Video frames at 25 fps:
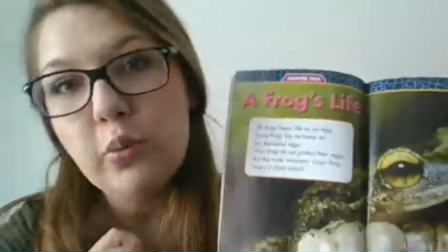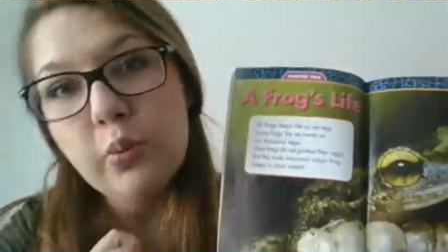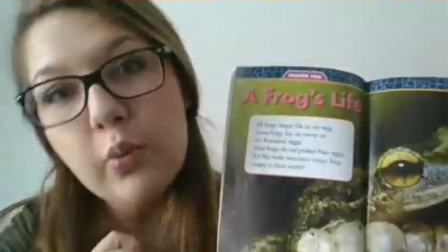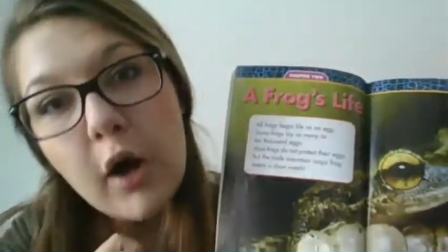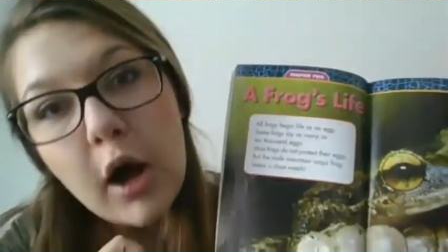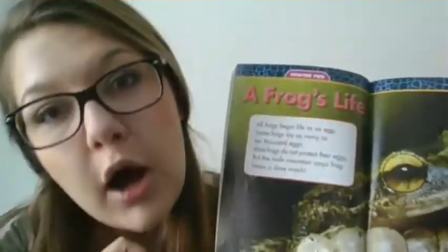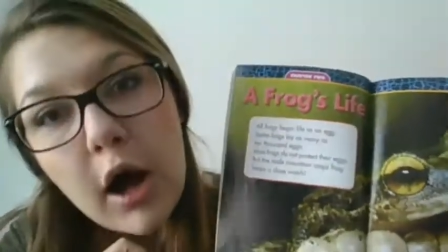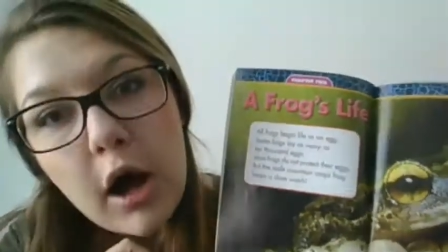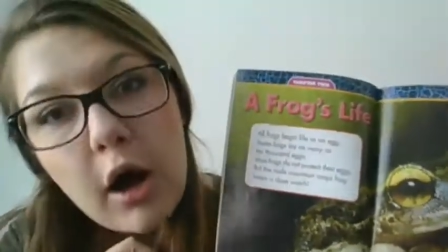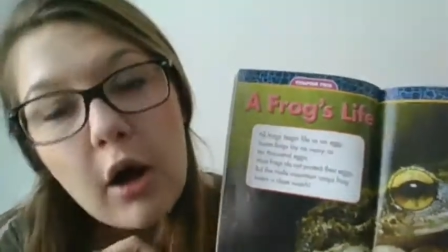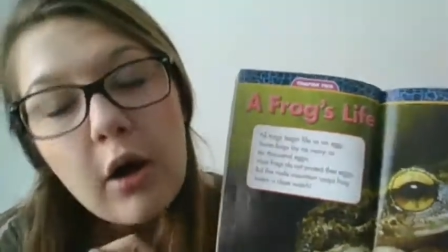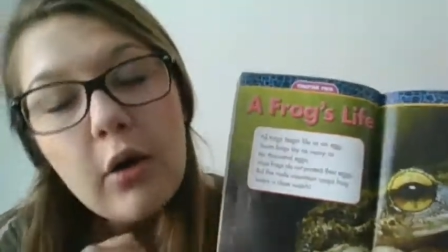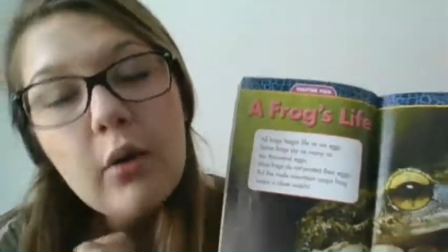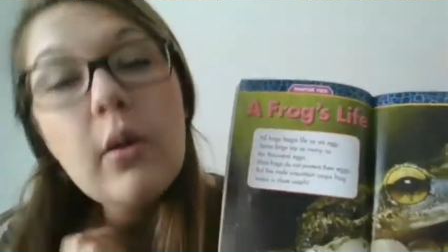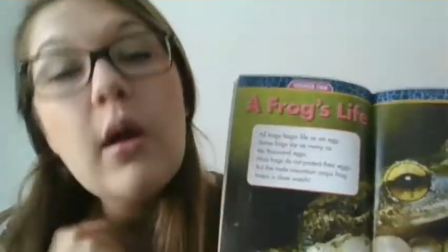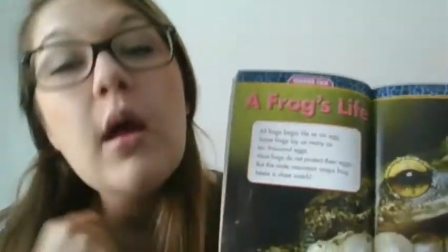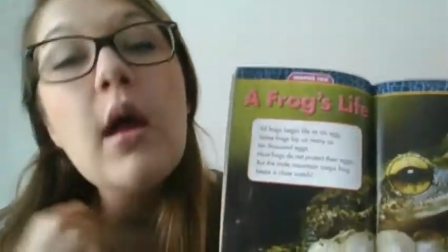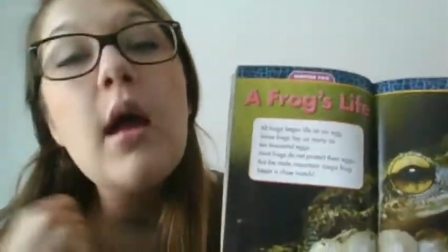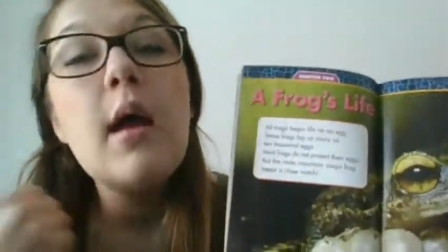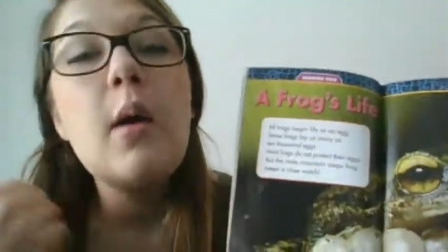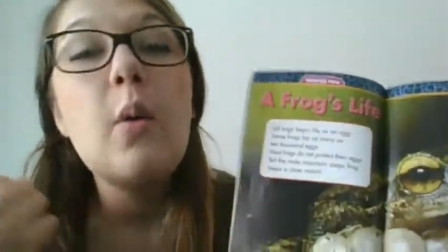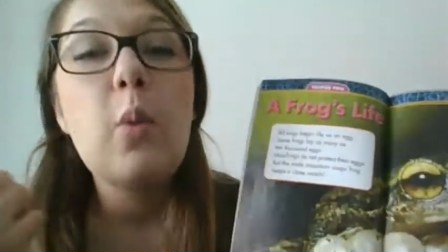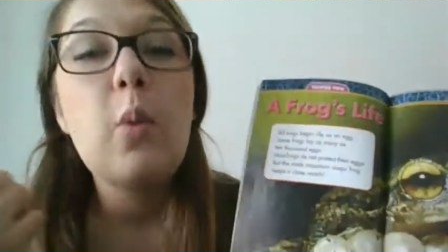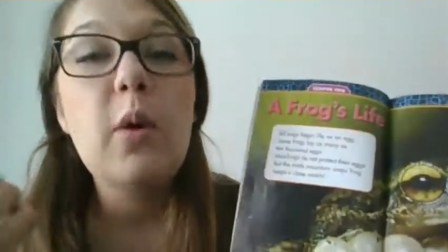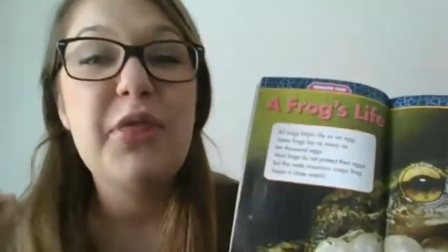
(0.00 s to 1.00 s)
grow,
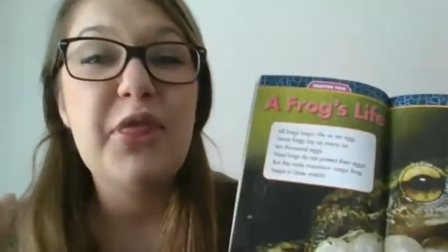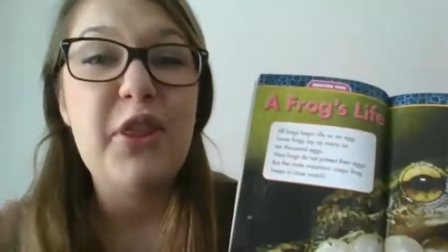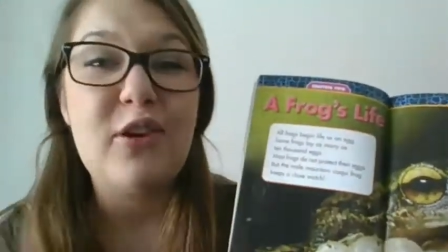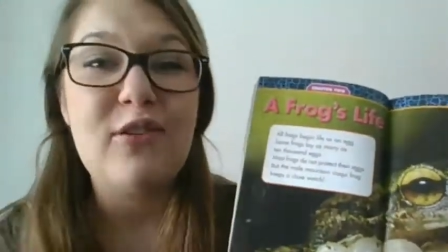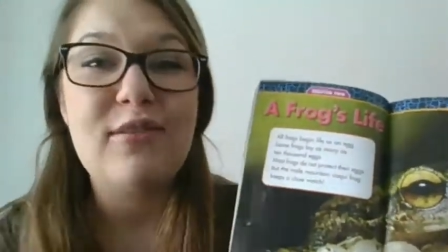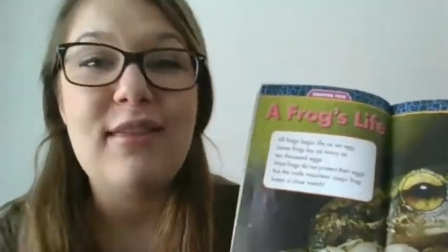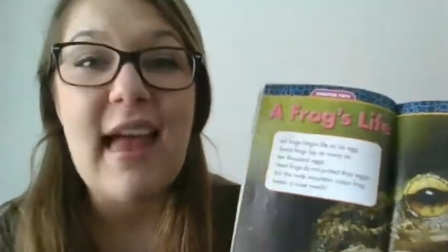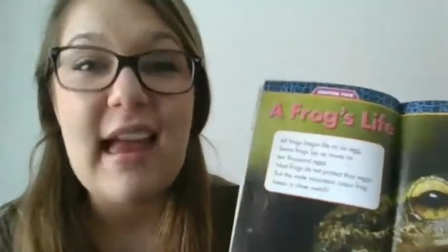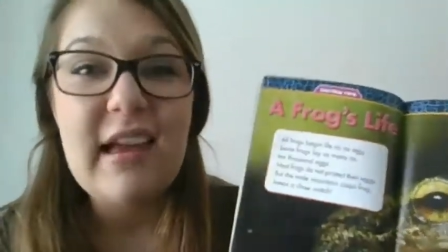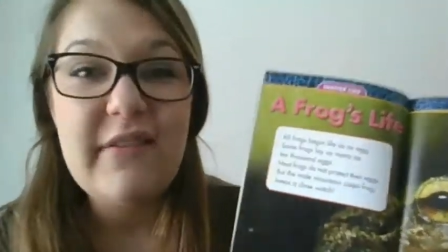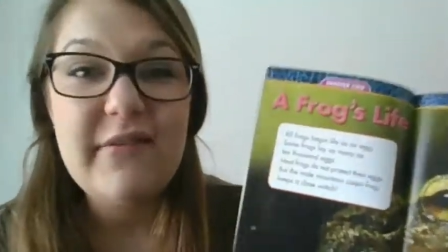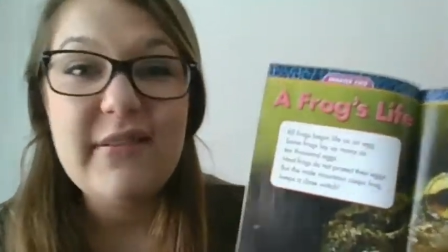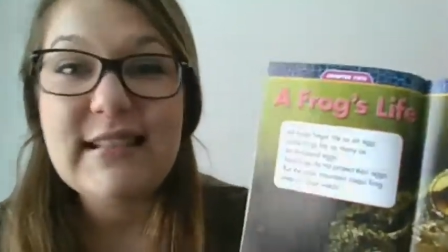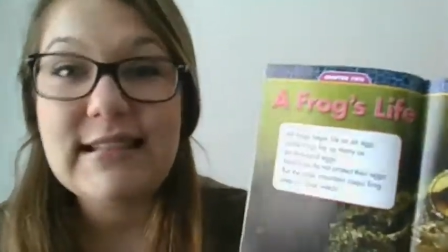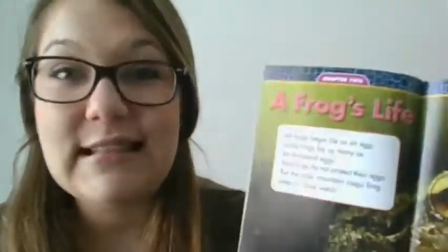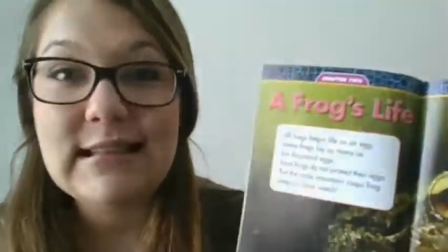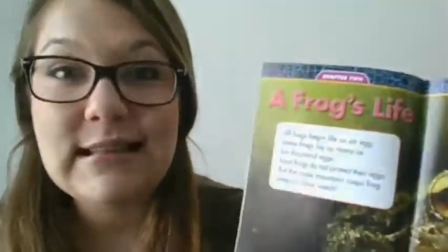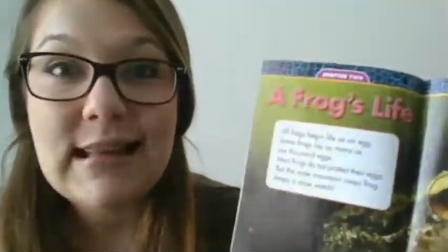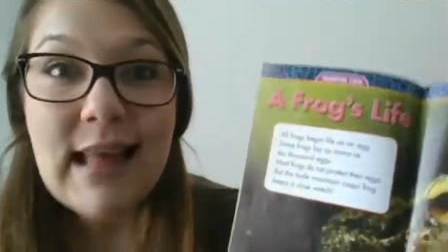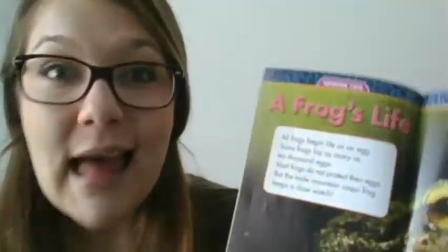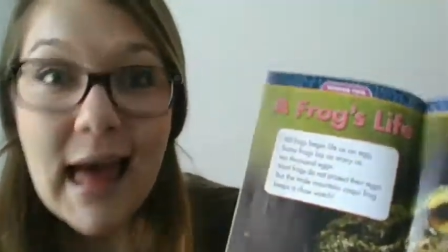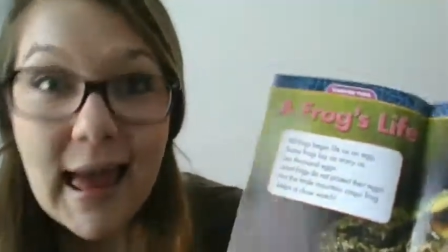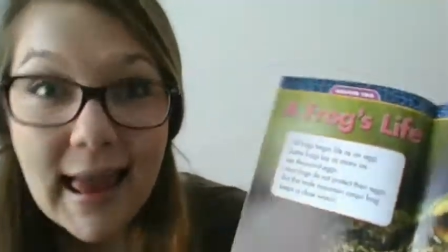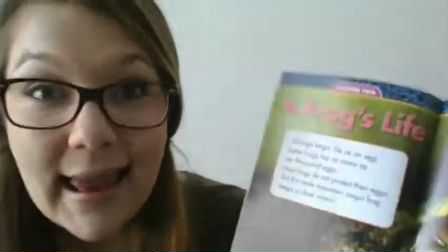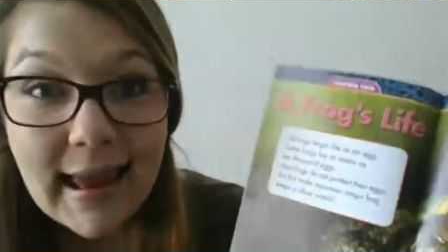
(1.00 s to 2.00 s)
what their life is
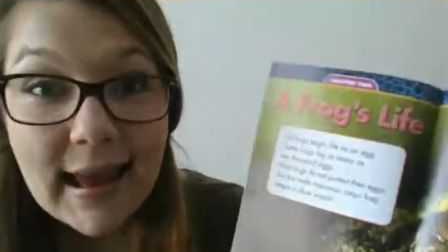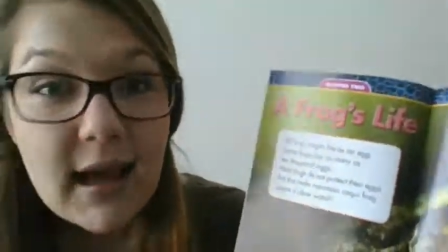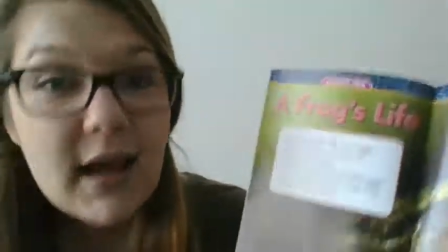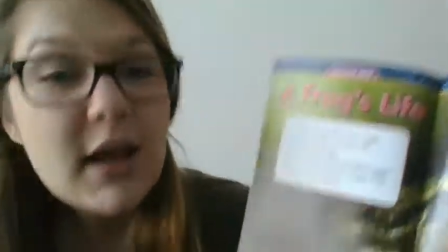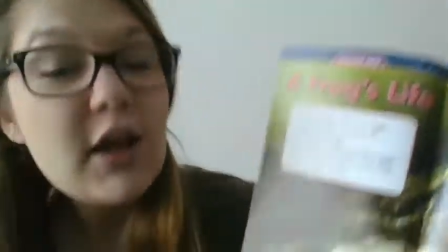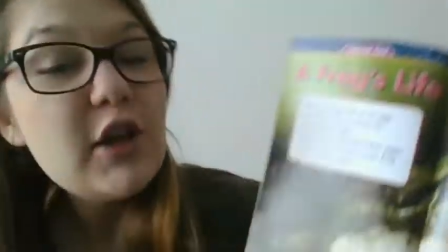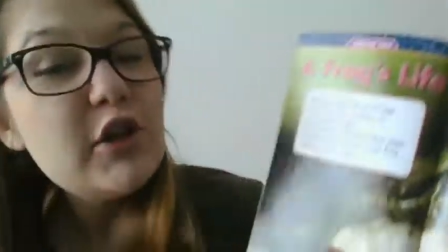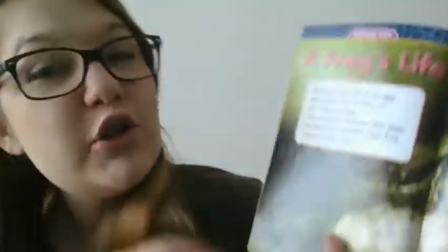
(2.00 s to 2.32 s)
like.